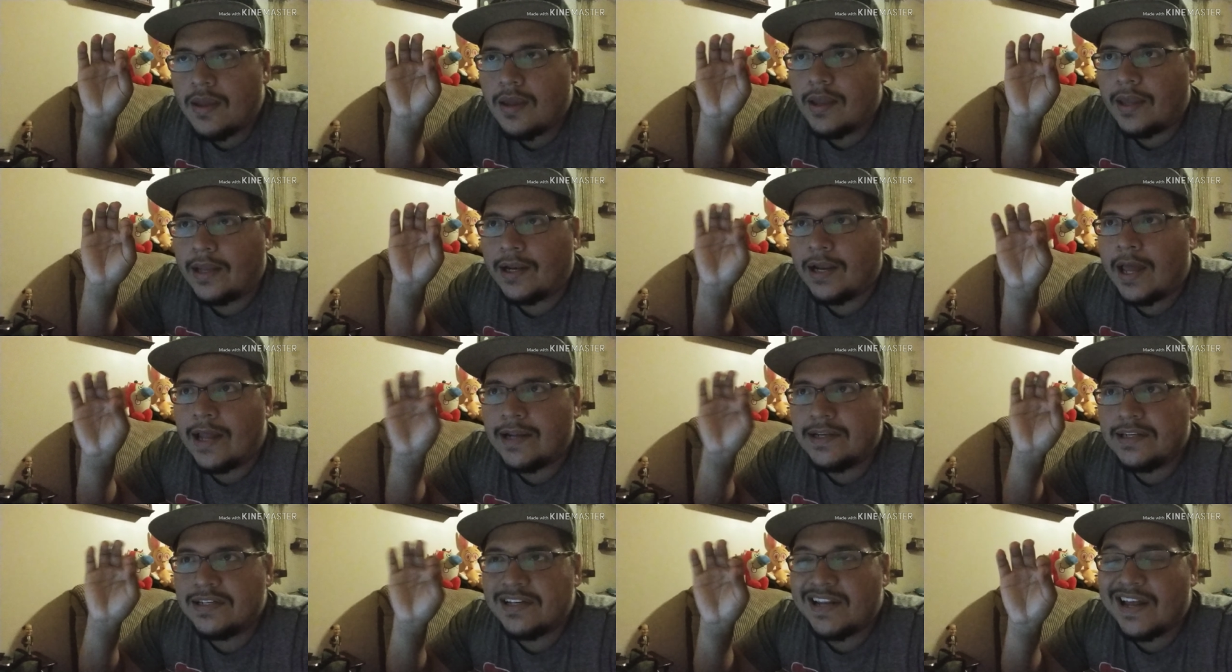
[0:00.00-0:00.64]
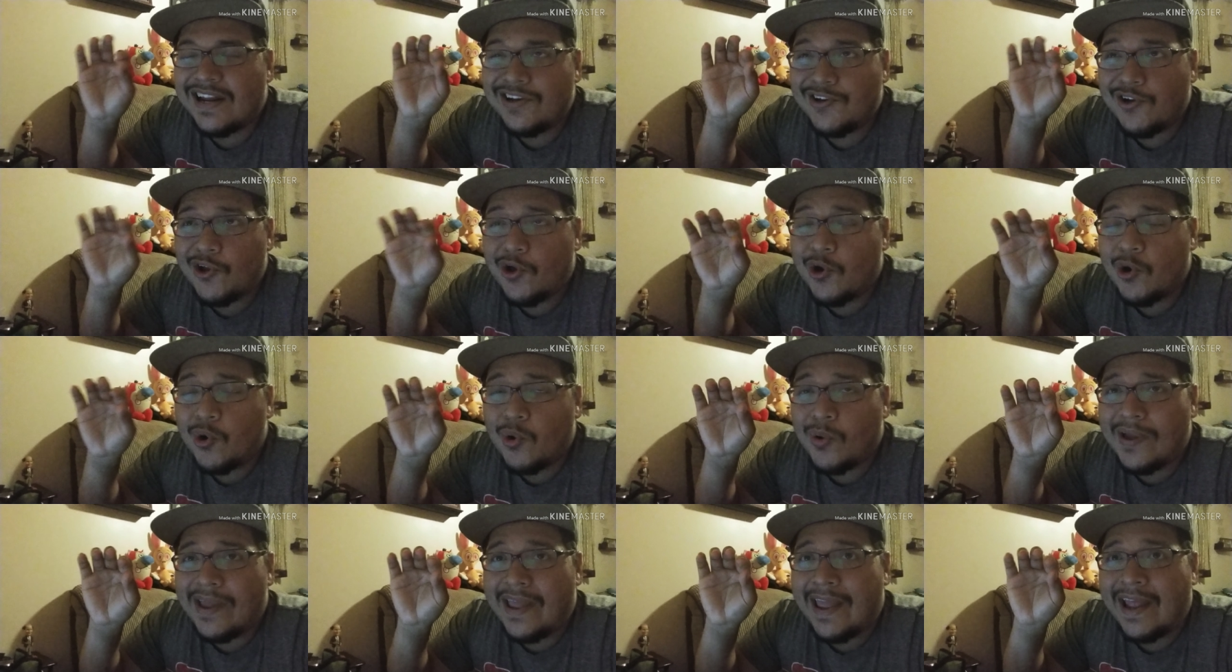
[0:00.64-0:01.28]
and I did not
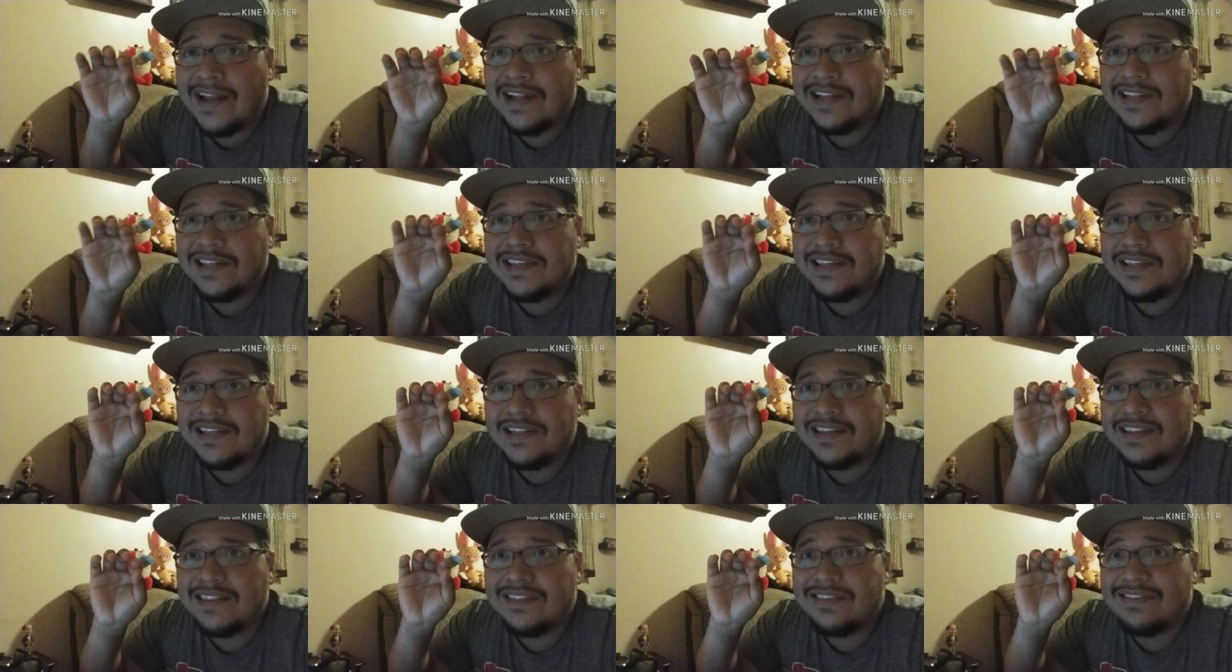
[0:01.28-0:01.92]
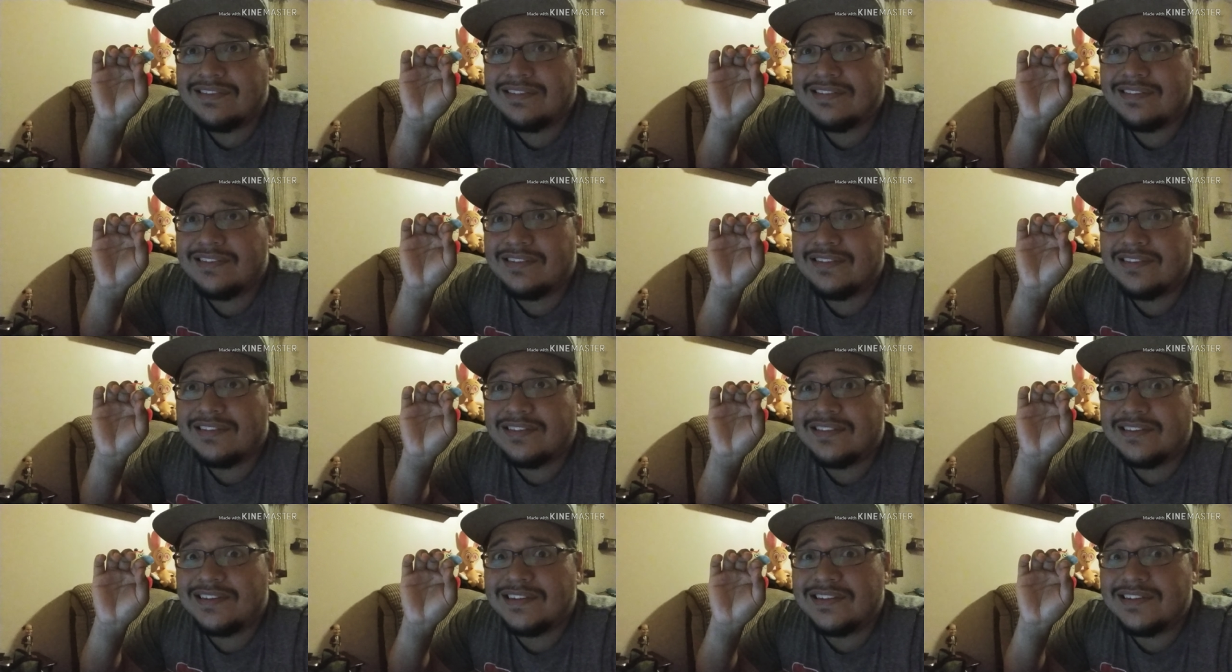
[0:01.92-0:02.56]
know anything
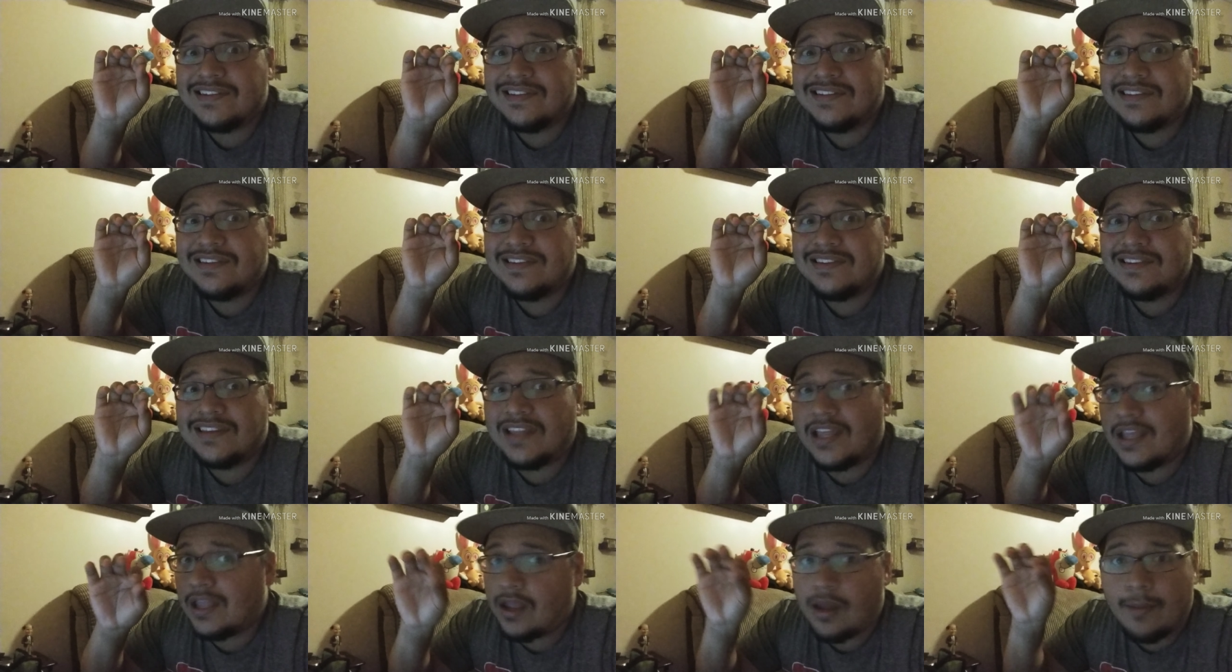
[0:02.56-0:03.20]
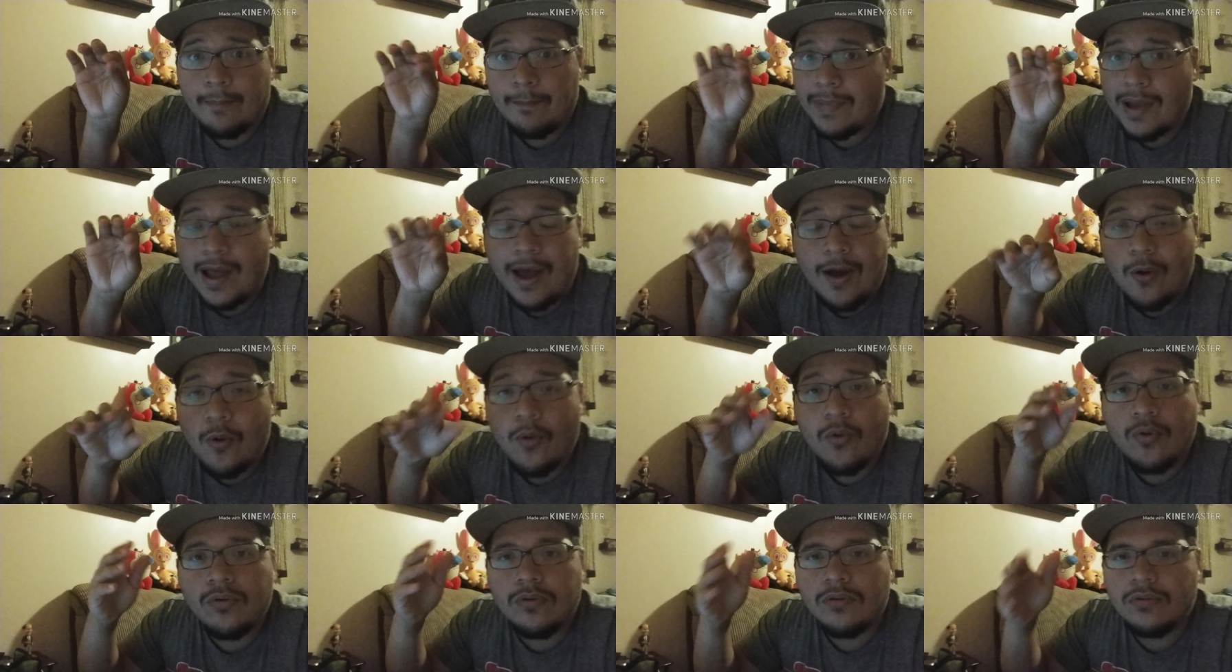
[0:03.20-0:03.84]
about
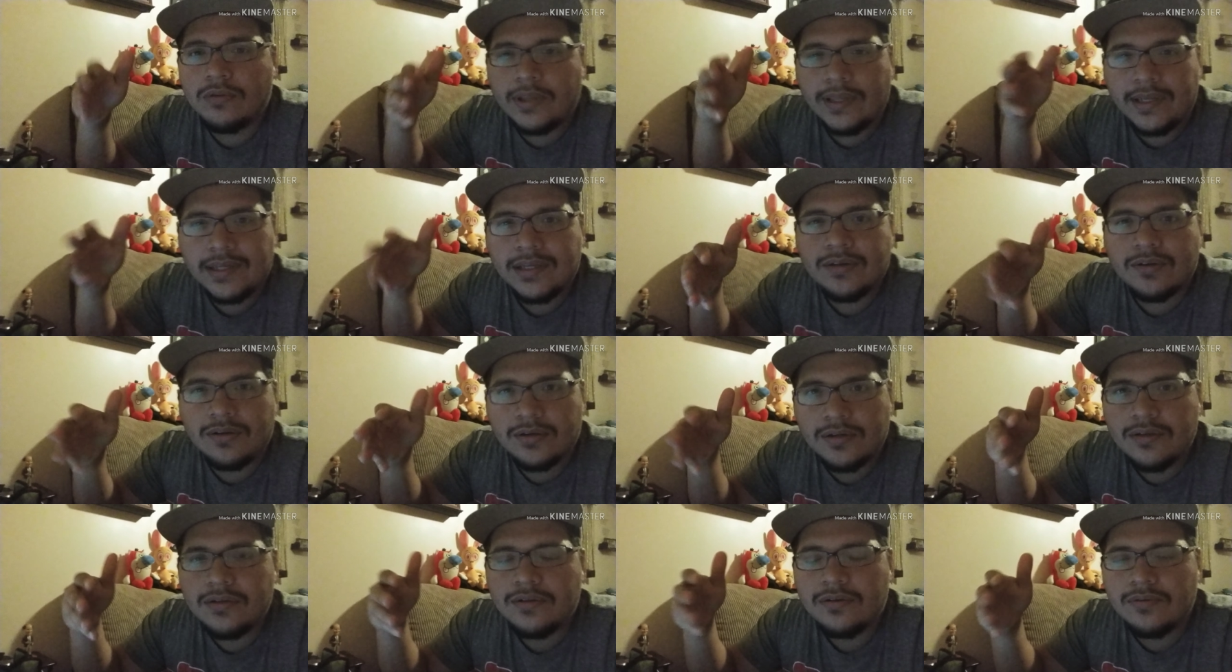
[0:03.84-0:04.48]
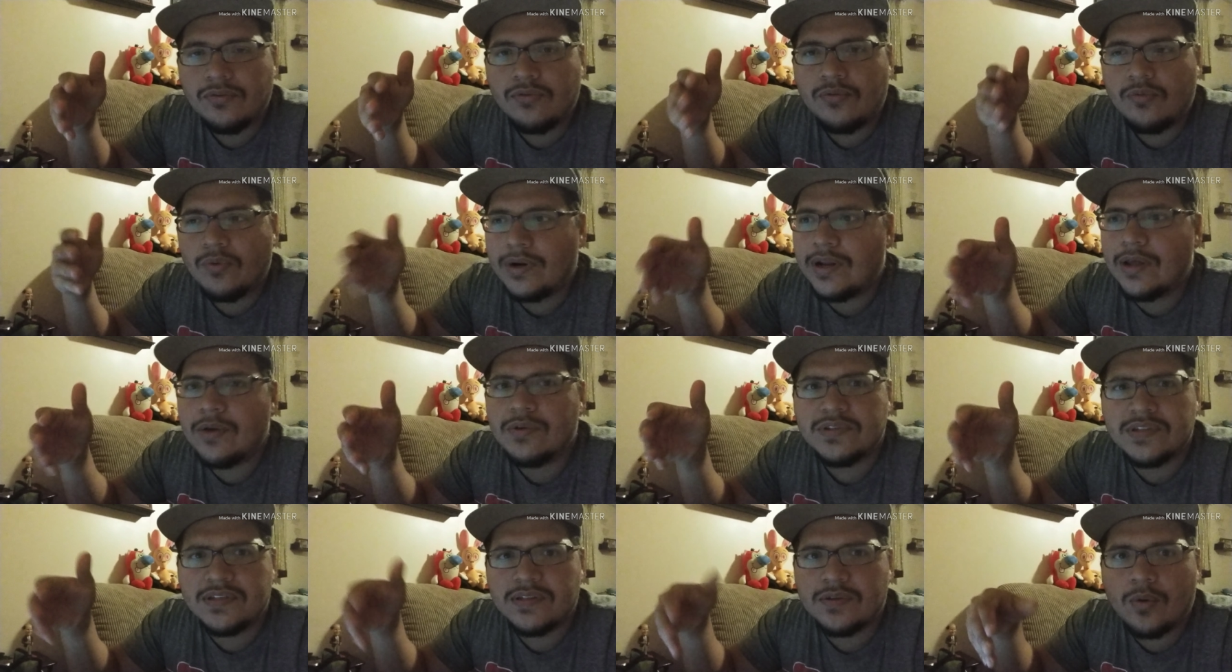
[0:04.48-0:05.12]
like what
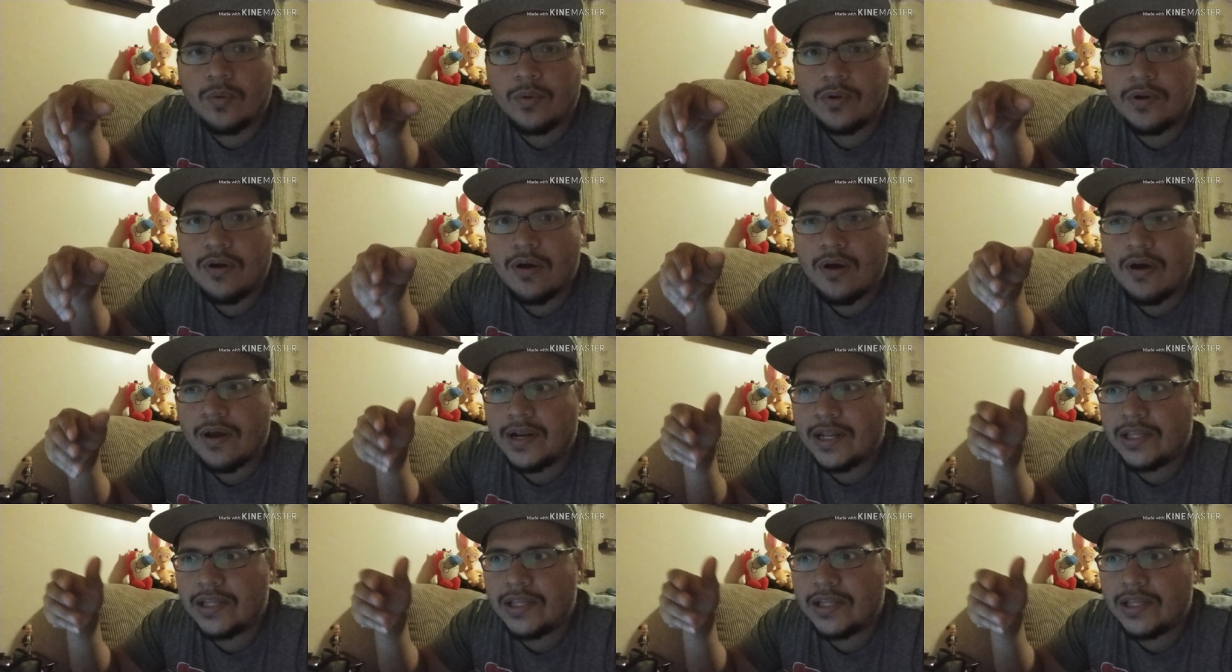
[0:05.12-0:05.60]
else is going on.